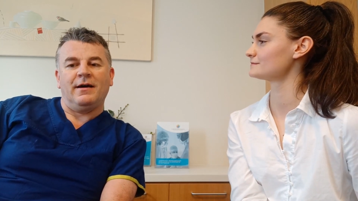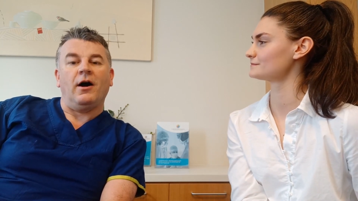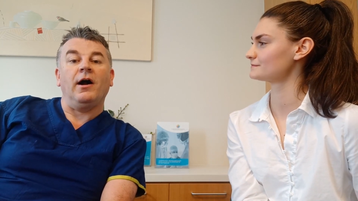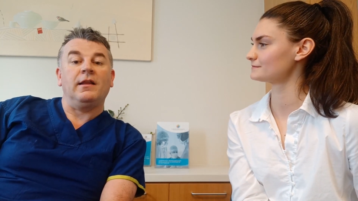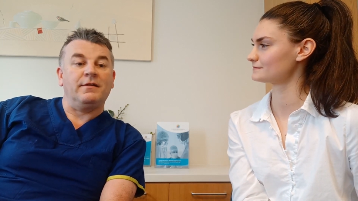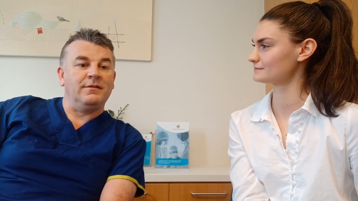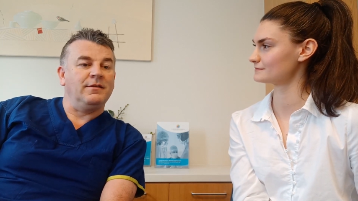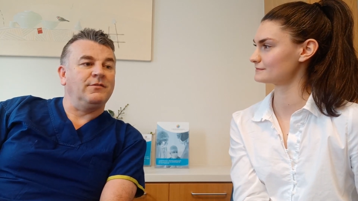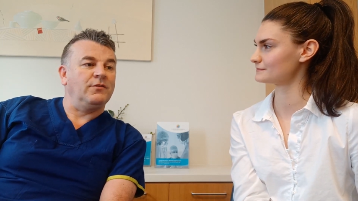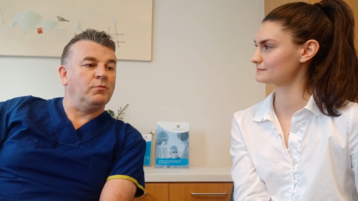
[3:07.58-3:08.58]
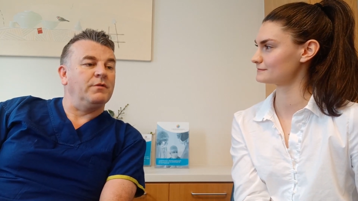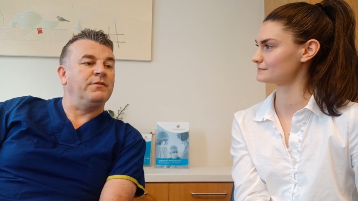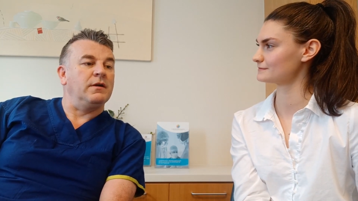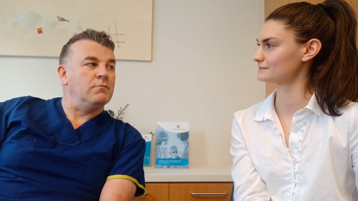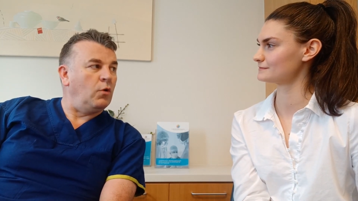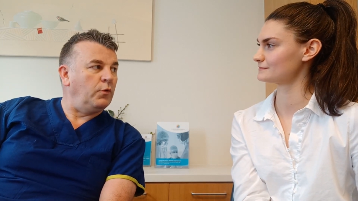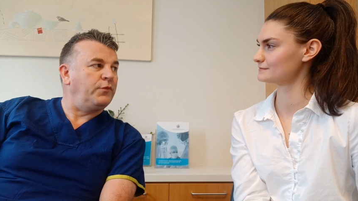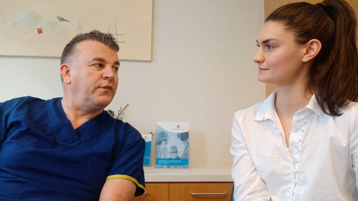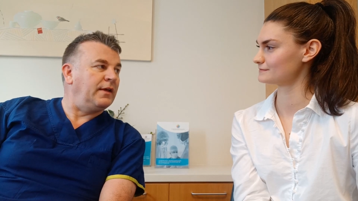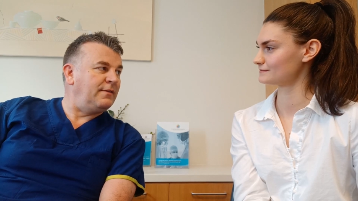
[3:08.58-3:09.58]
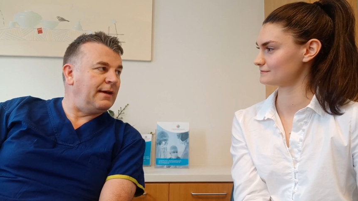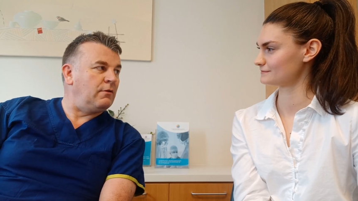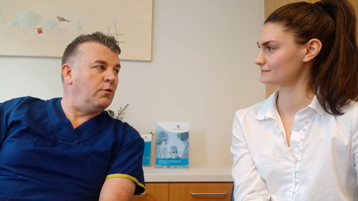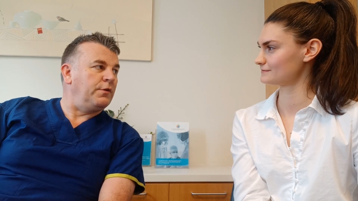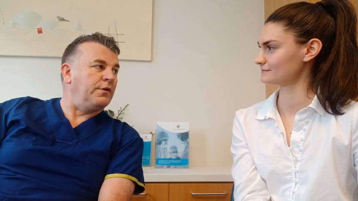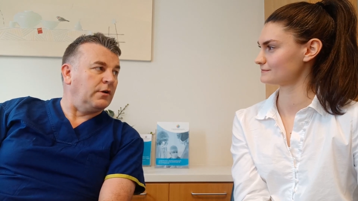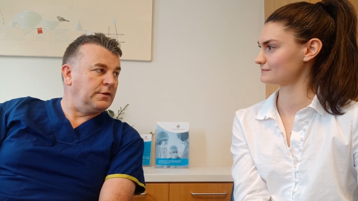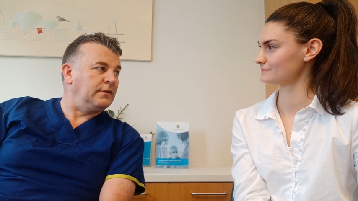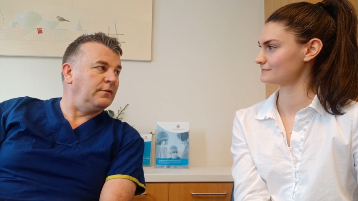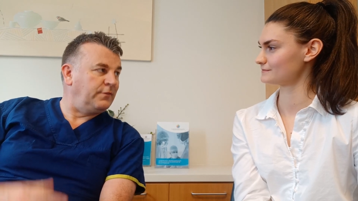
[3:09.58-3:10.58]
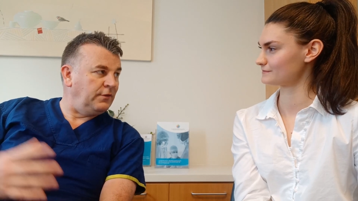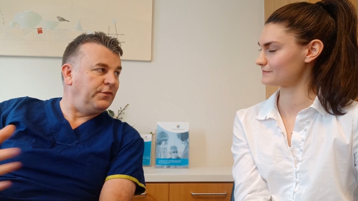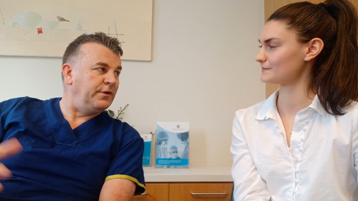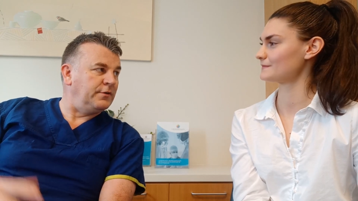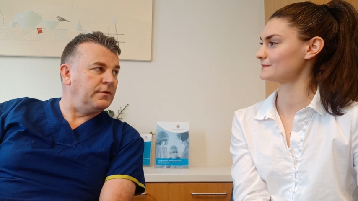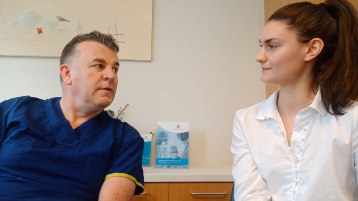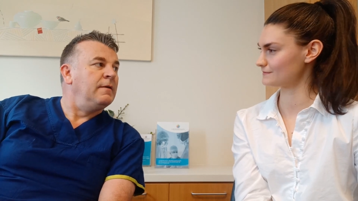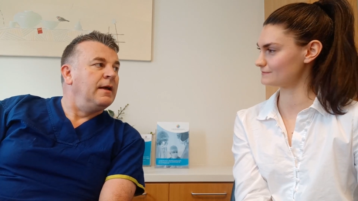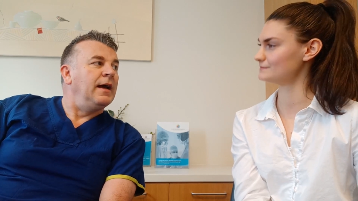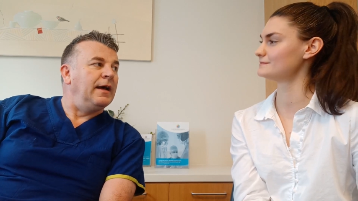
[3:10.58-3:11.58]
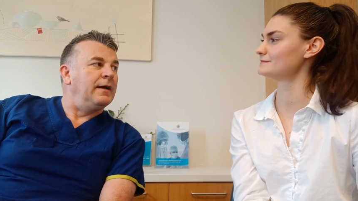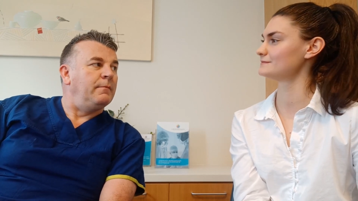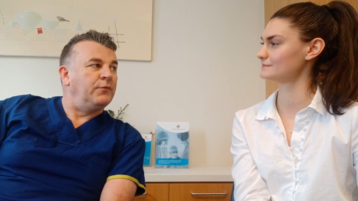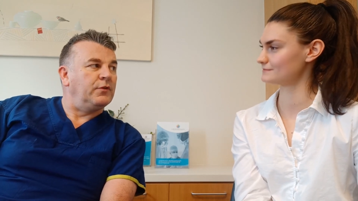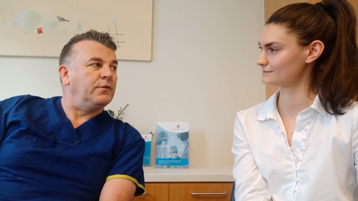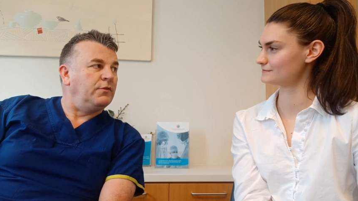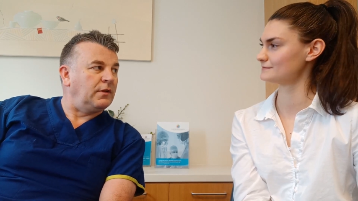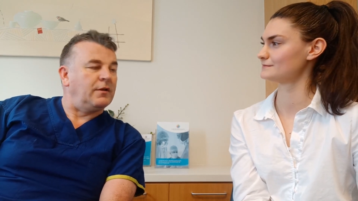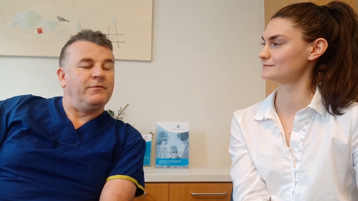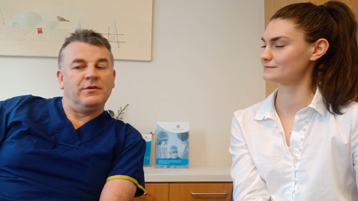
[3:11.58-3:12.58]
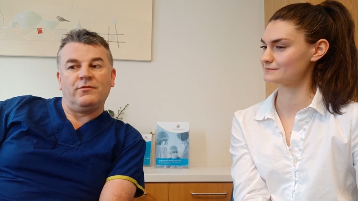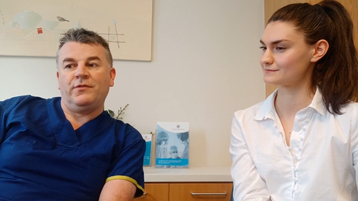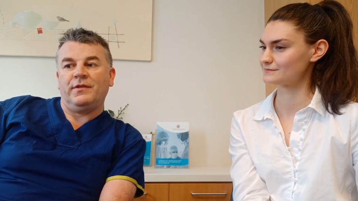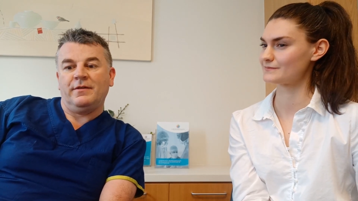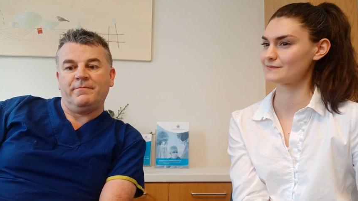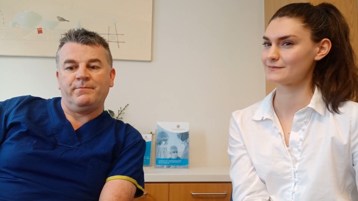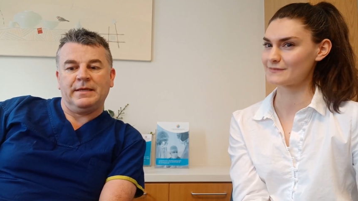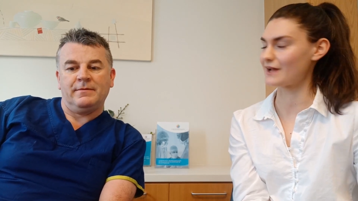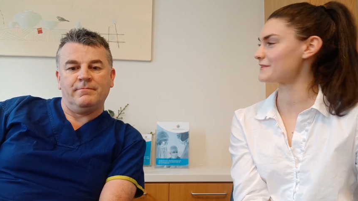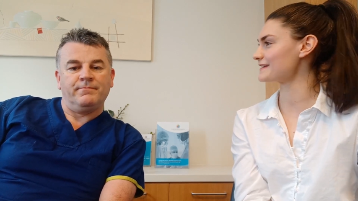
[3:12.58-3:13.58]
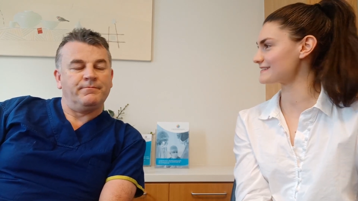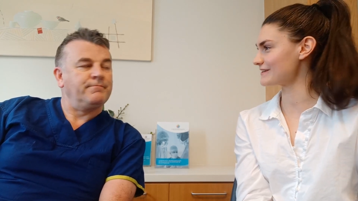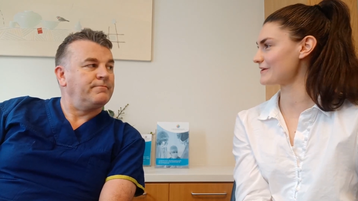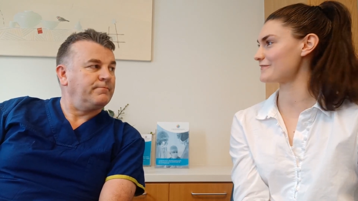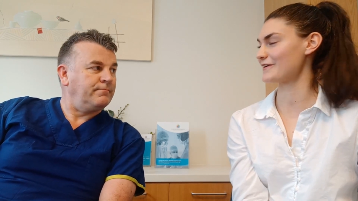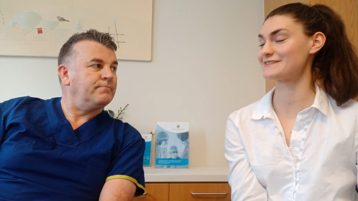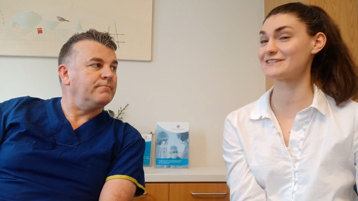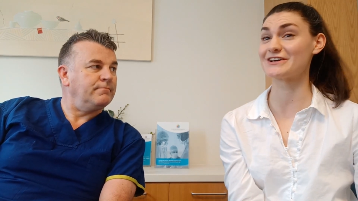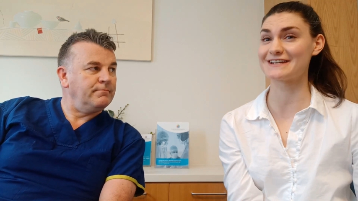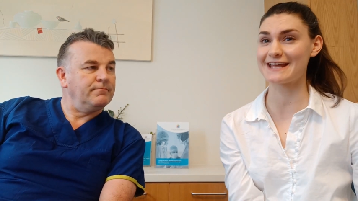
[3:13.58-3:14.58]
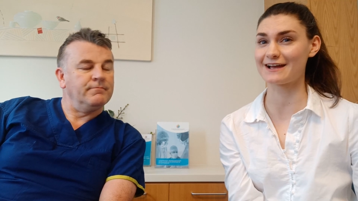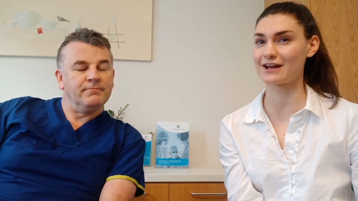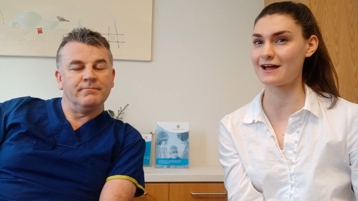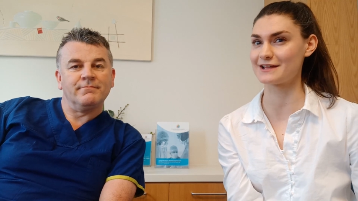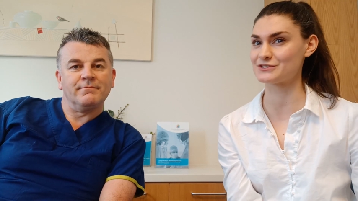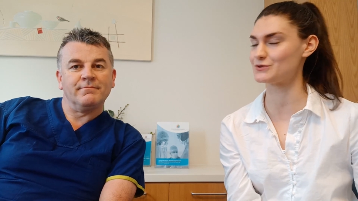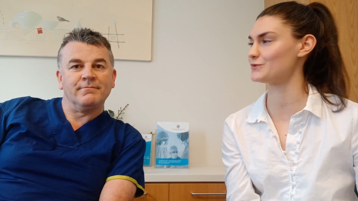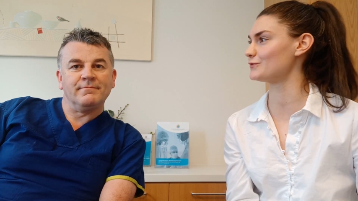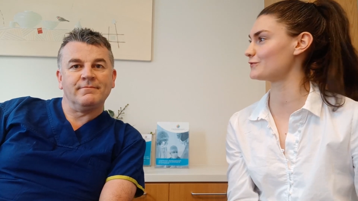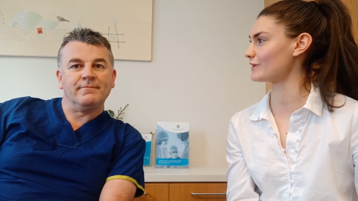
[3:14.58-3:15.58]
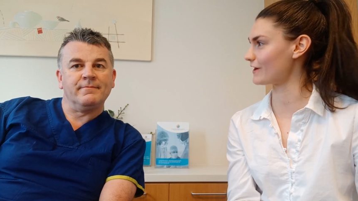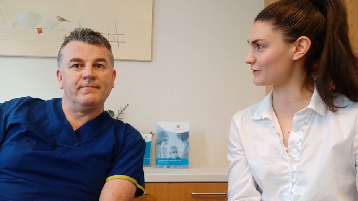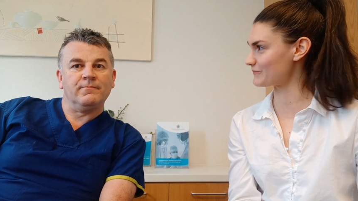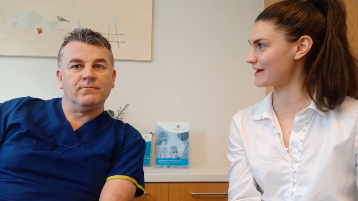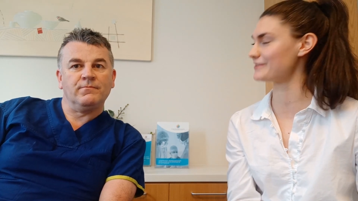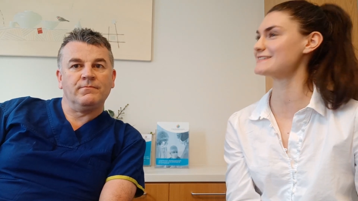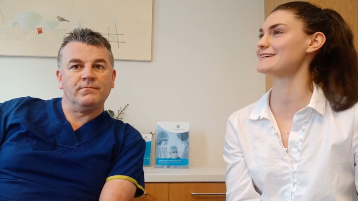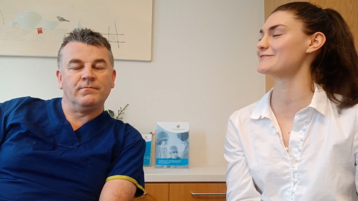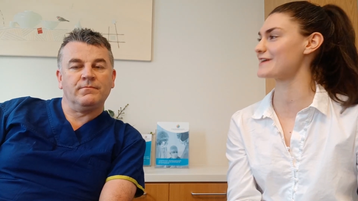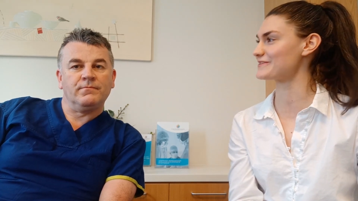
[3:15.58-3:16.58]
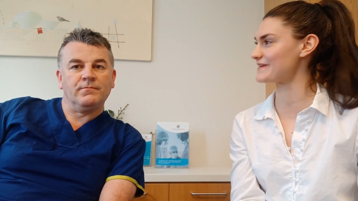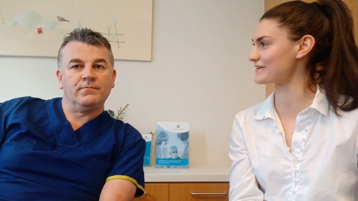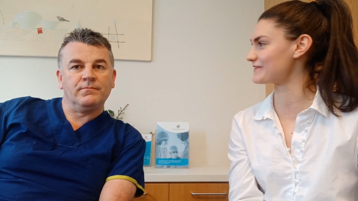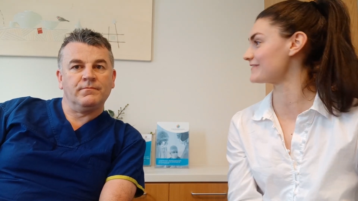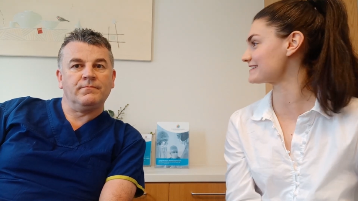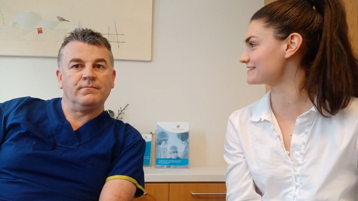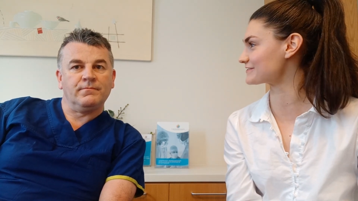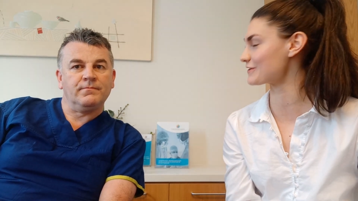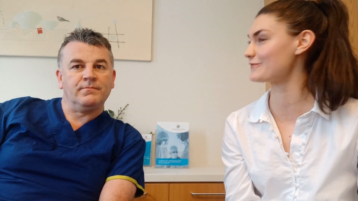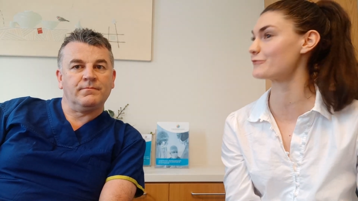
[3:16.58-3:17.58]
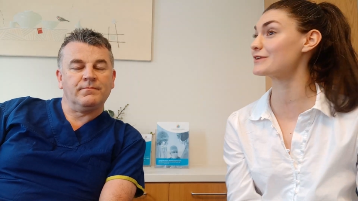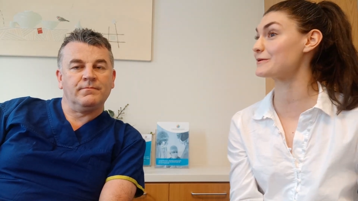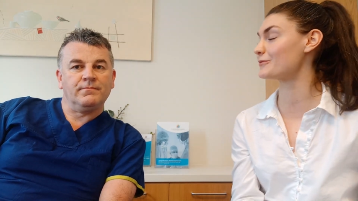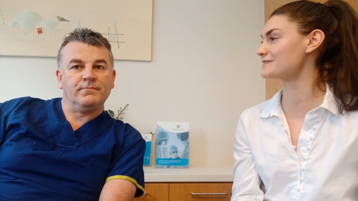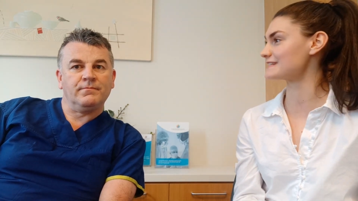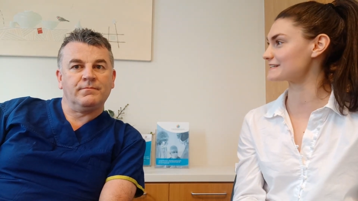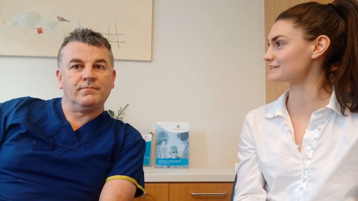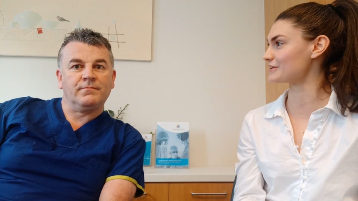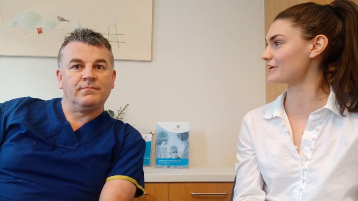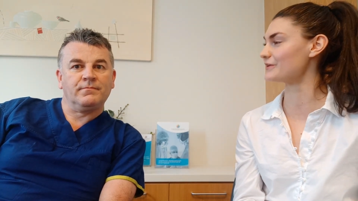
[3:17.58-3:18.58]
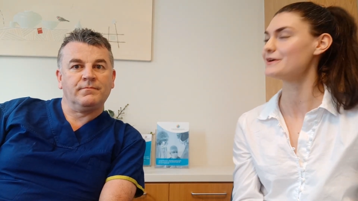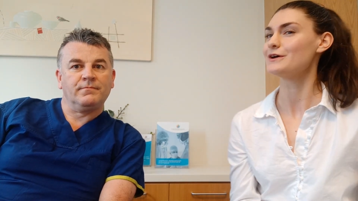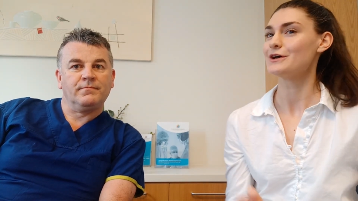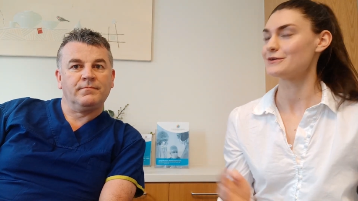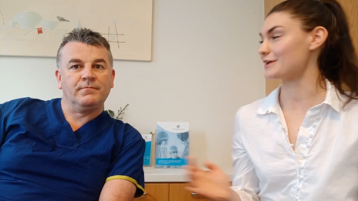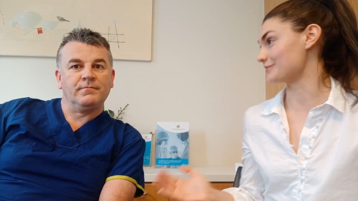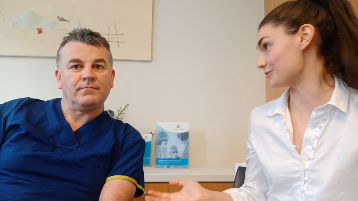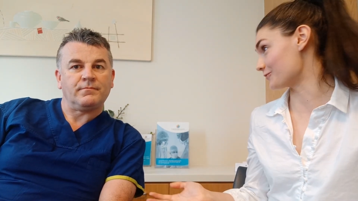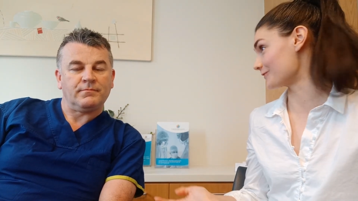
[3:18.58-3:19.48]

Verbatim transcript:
Speaker 1: uh, highlighted this as one of their most uh, downloaded articles this year. Mm-hmm. um, so there is a lot of interest in it. Um,
Speaker 2: I think so. I've certainly had clients who've heard about it, read about it, messaged over, really wanting to know. And you